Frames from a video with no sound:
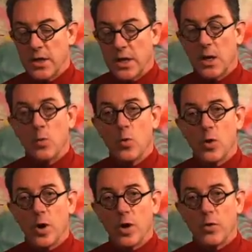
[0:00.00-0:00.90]
he
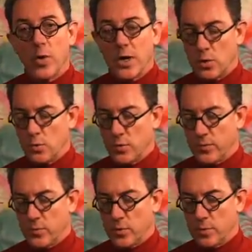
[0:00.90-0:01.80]
wore a gray
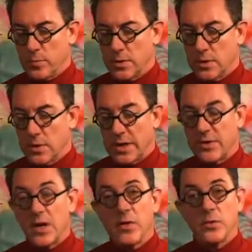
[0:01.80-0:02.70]
uniform, like
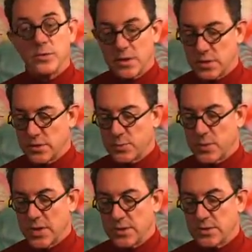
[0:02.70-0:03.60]
the others in his
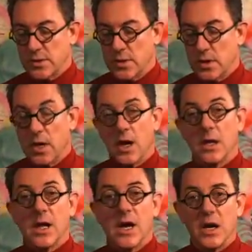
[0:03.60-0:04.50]
place,
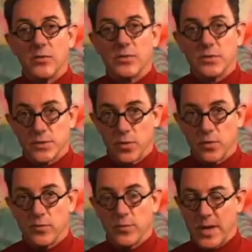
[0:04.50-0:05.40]
alive to
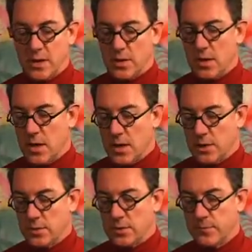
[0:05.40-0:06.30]
serve
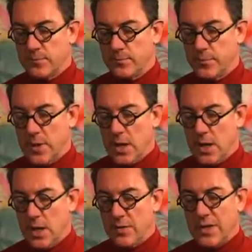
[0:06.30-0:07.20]
mankind.
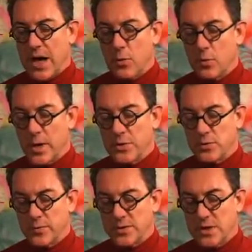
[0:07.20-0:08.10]
The outer edge
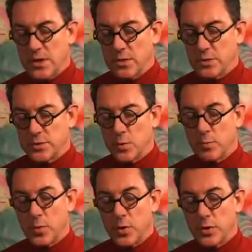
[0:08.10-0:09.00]
of his heels were
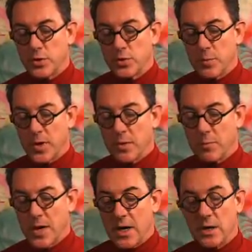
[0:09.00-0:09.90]
burnished by the
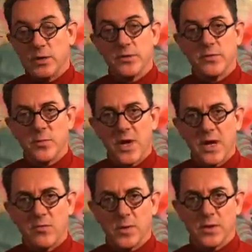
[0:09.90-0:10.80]
miles of
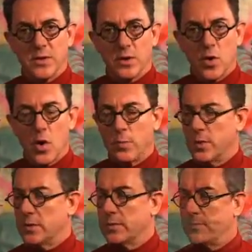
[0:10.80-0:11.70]
pavement and
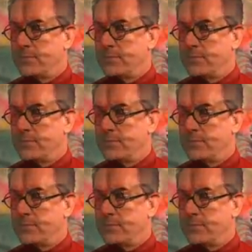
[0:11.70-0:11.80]
carpet.